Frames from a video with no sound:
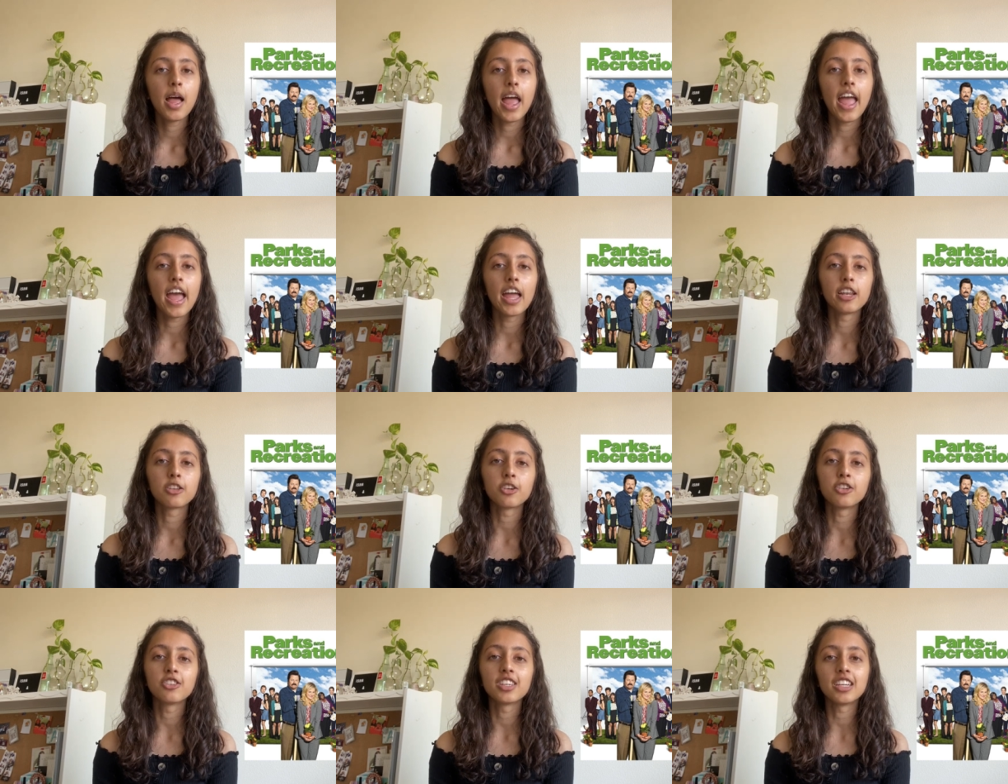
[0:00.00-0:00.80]
and
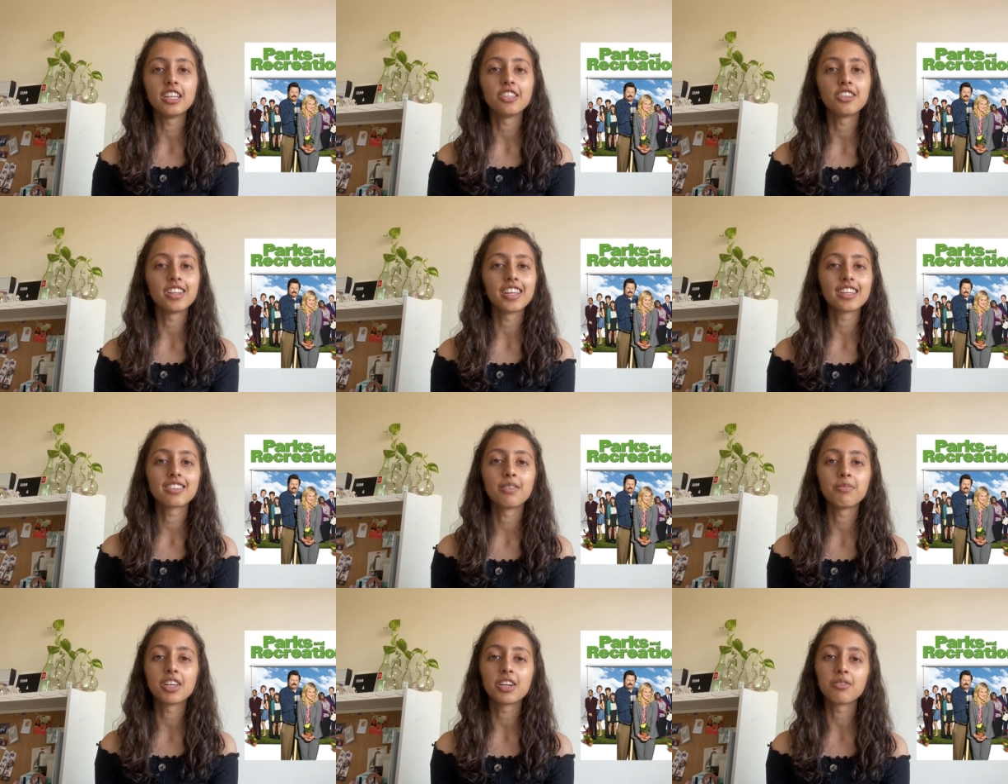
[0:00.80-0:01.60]
turns it into like
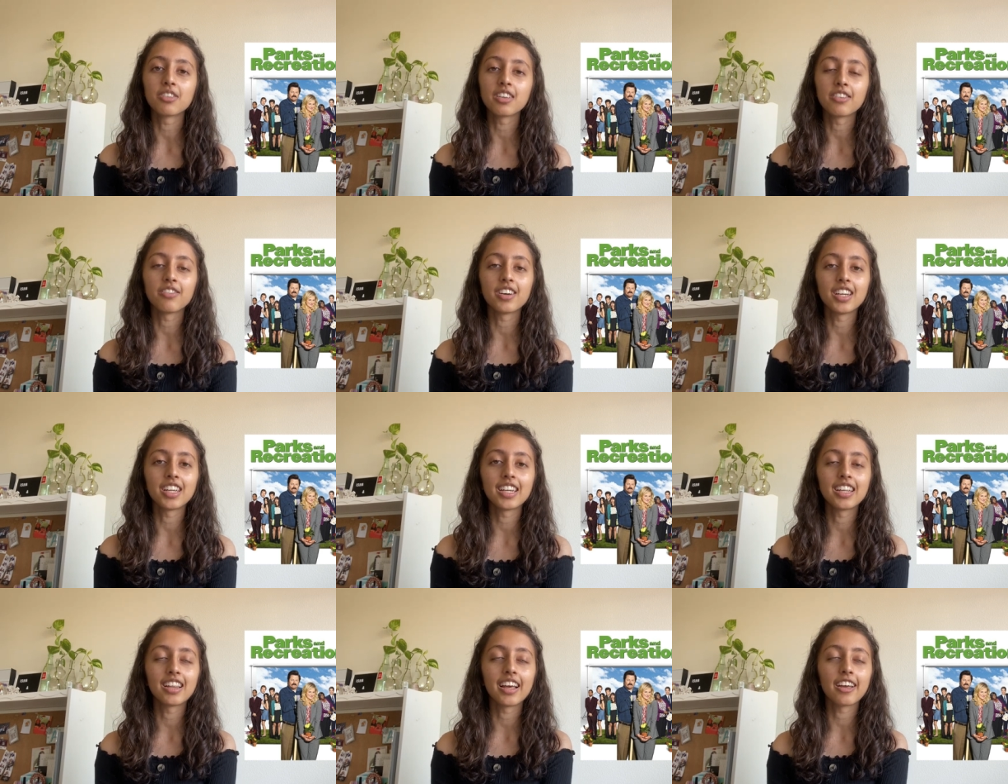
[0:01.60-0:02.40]
something really
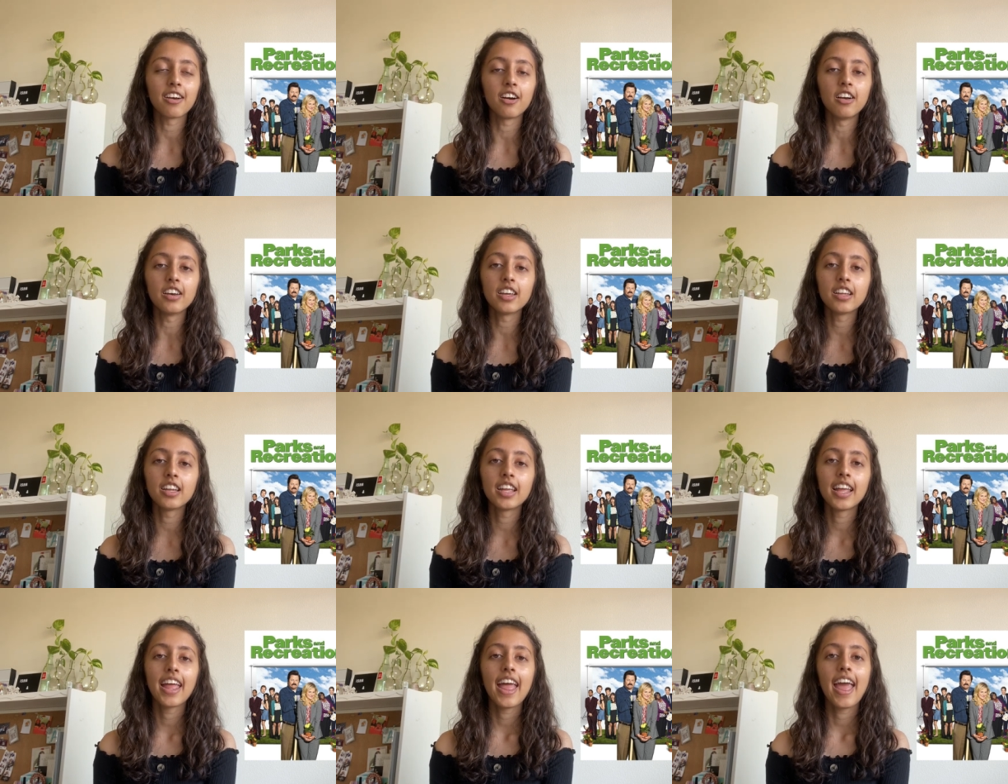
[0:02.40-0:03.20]
funny and
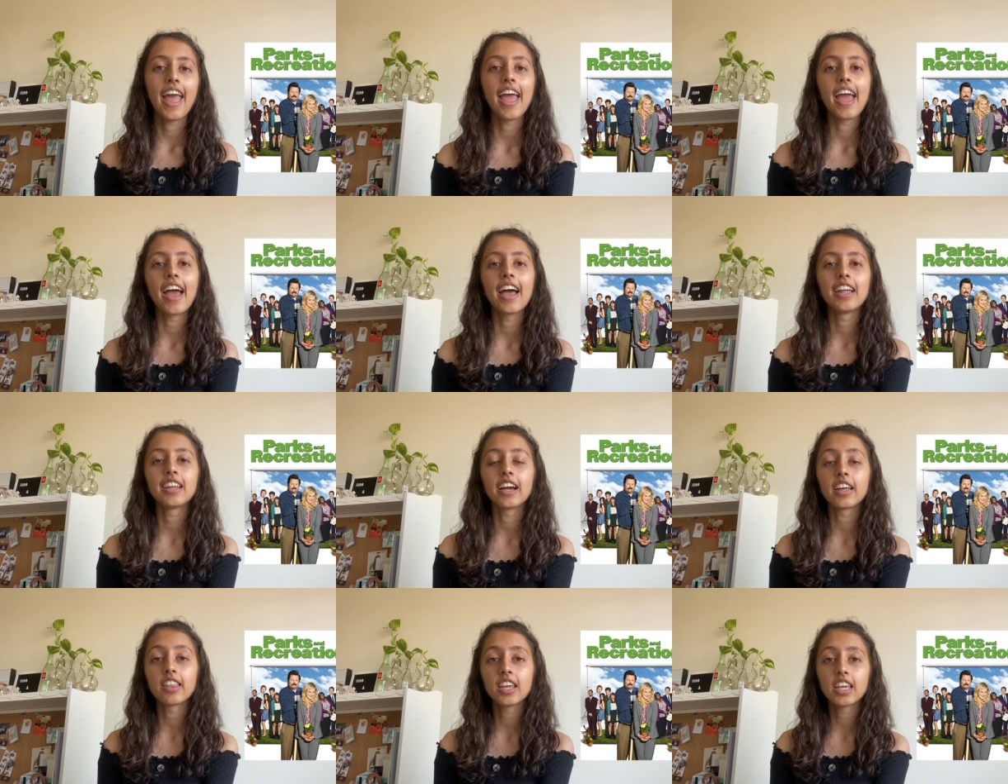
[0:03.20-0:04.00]
lighthearted and
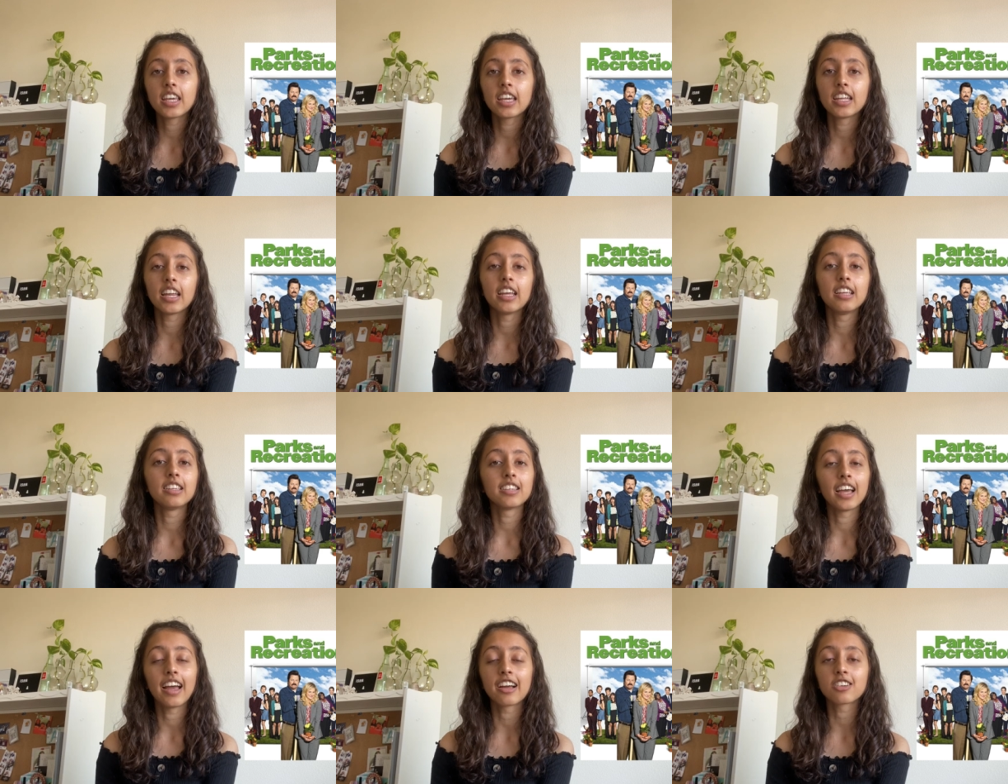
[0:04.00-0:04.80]
I think it
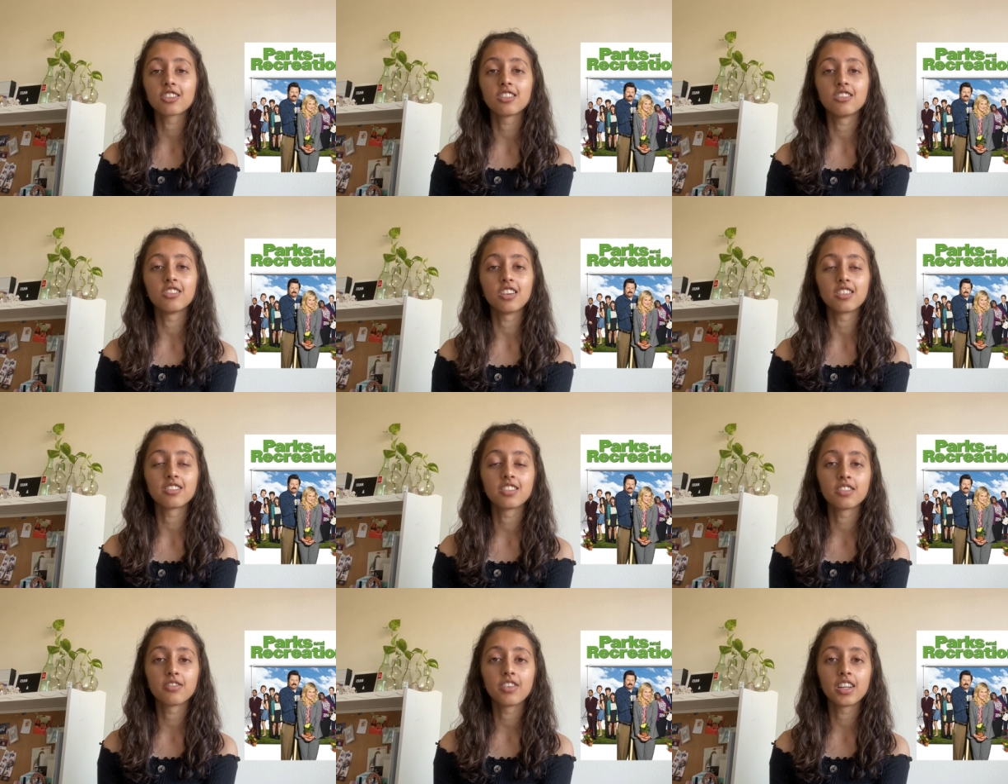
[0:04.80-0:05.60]
is actually just
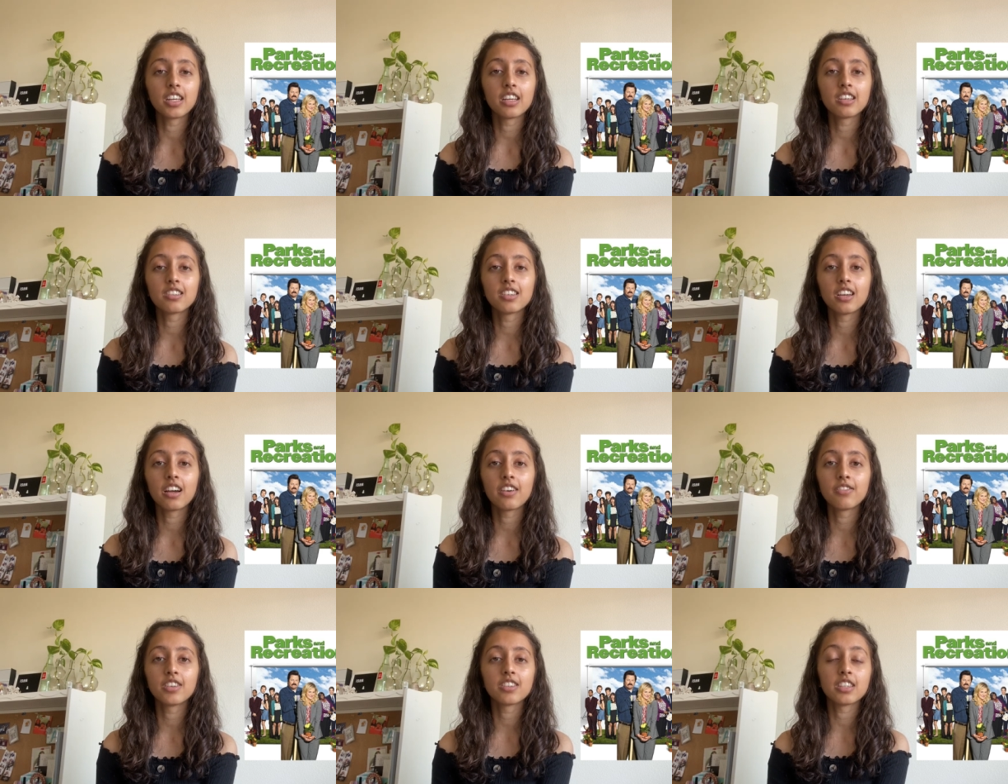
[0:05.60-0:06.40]
as funny as The
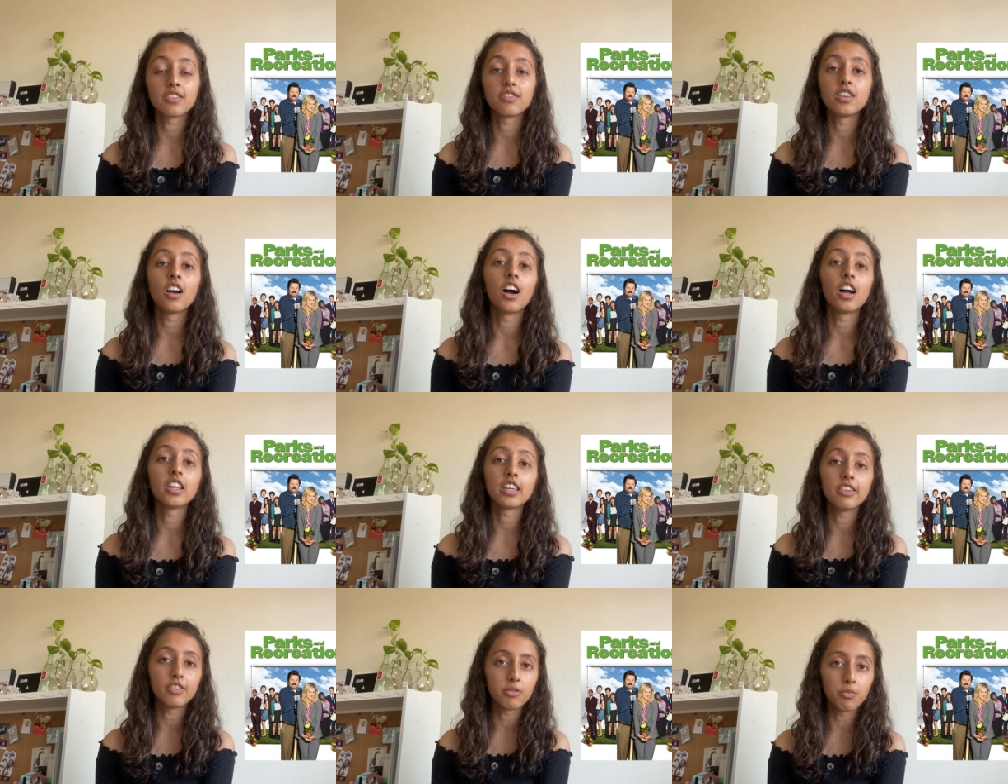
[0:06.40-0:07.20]
Office, if not
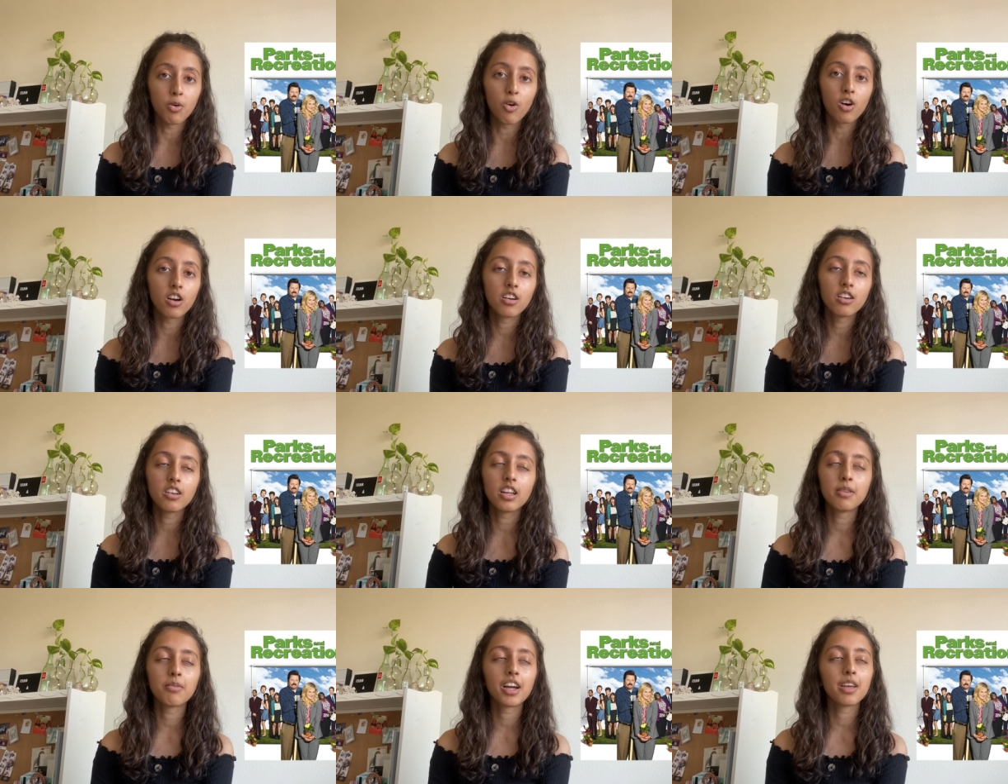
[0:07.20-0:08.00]
even more,
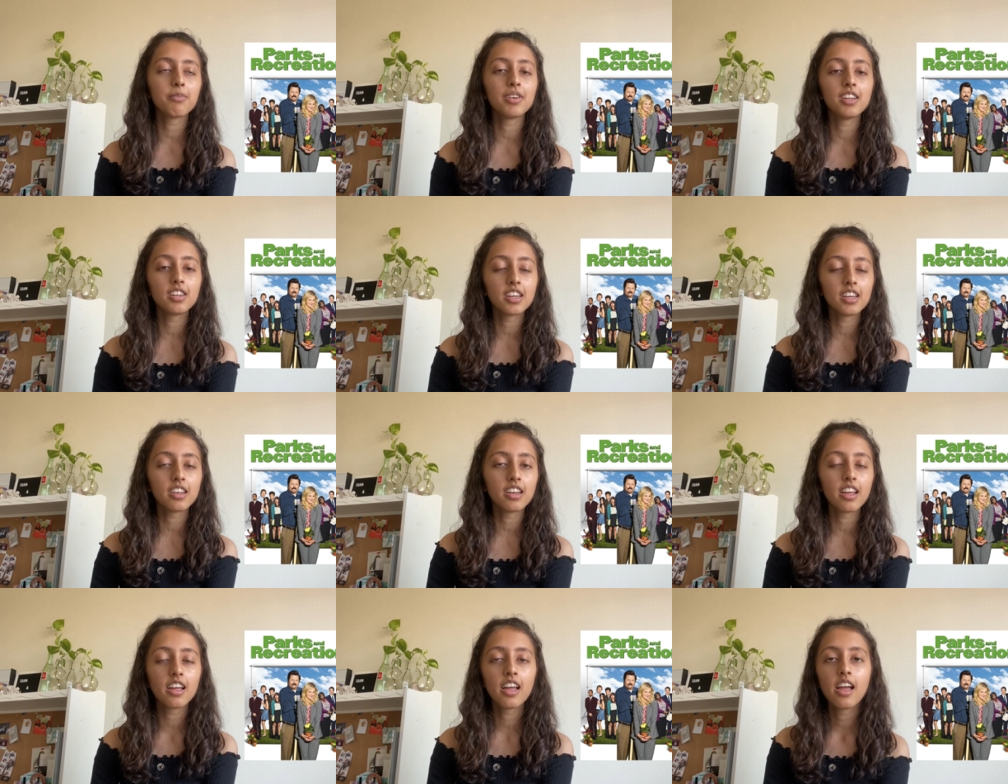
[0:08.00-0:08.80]
in my opinion.